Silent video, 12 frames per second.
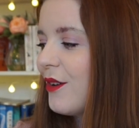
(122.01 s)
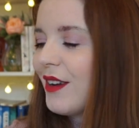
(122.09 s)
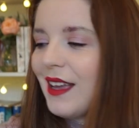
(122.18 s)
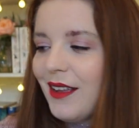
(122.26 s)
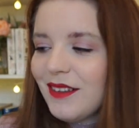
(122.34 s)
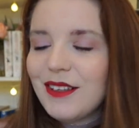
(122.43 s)

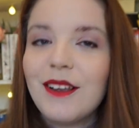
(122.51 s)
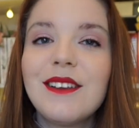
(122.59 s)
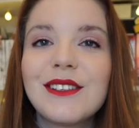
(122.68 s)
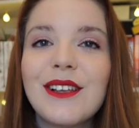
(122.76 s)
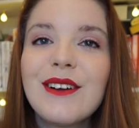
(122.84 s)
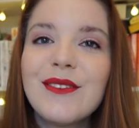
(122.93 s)
Okay,
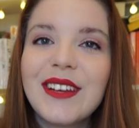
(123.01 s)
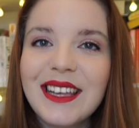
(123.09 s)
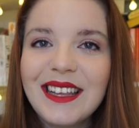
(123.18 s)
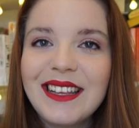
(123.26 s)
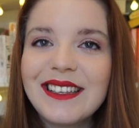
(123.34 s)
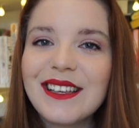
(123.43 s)
Song of
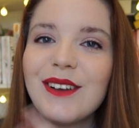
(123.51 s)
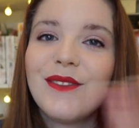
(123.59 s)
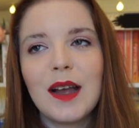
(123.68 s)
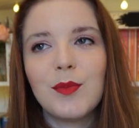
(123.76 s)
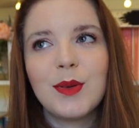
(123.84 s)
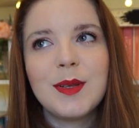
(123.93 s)
Achilles.
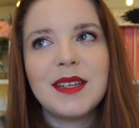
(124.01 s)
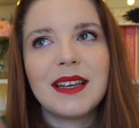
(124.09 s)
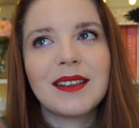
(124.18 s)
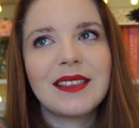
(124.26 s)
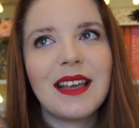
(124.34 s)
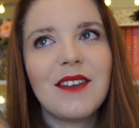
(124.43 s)
I
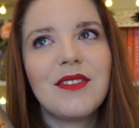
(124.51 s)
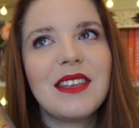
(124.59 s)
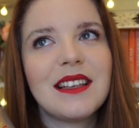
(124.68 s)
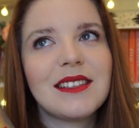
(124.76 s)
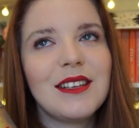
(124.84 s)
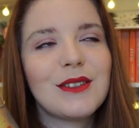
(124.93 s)
predict that
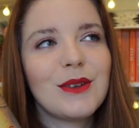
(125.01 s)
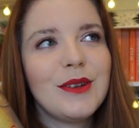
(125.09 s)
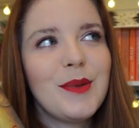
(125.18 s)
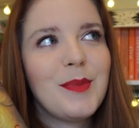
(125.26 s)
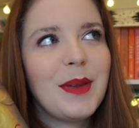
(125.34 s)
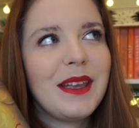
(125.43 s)
this is
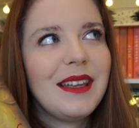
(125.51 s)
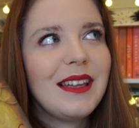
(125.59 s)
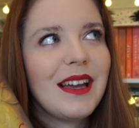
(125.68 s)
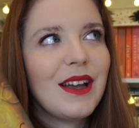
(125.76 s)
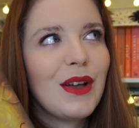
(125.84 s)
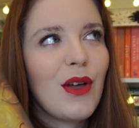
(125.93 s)
going to
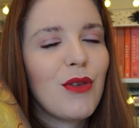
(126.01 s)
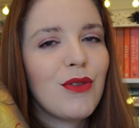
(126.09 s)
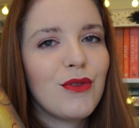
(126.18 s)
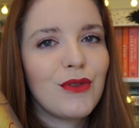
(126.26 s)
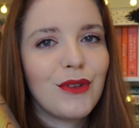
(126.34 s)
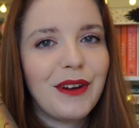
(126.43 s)
be a
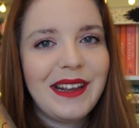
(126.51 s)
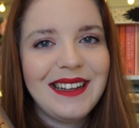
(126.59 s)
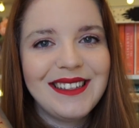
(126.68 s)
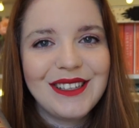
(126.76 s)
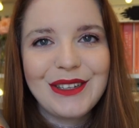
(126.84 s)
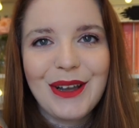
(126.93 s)

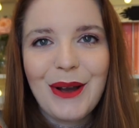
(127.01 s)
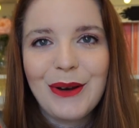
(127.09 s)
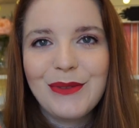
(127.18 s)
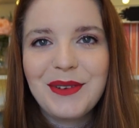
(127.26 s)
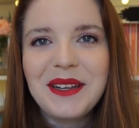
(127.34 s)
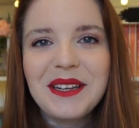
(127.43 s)

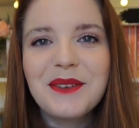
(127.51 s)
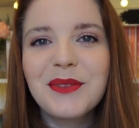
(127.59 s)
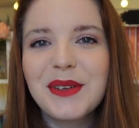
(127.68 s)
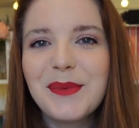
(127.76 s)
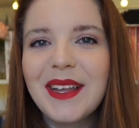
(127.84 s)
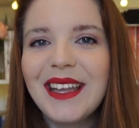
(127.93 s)
3-star read
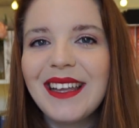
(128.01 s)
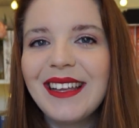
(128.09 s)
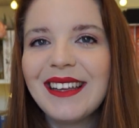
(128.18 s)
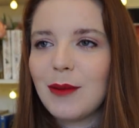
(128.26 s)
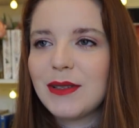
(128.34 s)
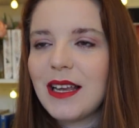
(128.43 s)
for
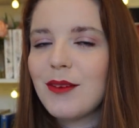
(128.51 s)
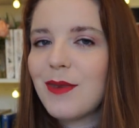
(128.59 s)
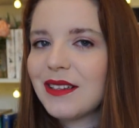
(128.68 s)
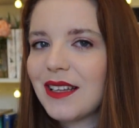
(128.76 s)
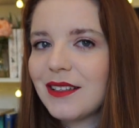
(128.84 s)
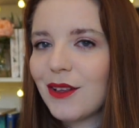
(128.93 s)
me. I'm setting my
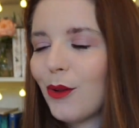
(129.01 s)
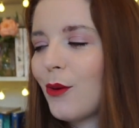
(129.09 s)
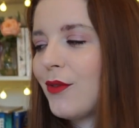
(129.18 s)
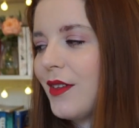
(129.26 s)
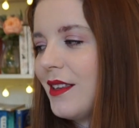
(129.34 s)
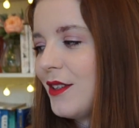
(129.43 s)
sights low
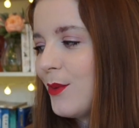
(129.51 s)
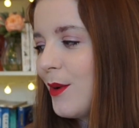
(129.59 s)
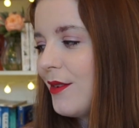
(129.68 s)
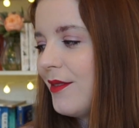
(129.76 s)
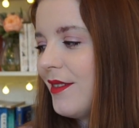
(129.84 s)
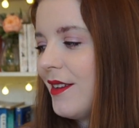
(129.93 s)
for this
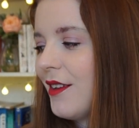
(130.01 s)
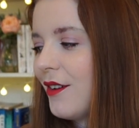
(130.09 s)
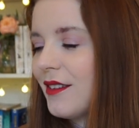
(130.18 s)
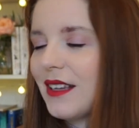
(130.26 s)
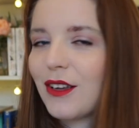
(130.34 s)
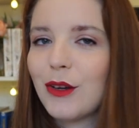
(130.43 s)
one
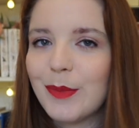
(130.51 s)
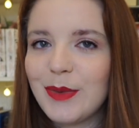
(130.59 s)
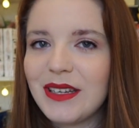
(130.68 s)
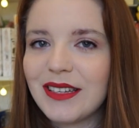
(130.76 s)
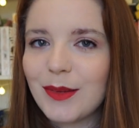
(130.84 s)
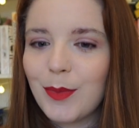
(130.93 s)
because I could be
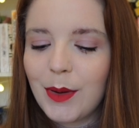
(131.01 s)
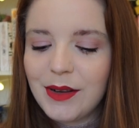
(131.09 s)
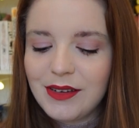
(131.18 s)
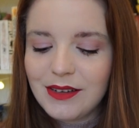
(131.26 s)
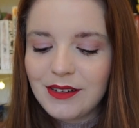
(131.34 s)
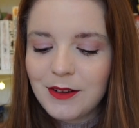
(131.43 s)

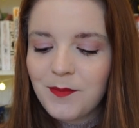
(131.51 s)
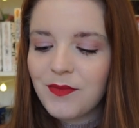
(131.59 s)
disappointed.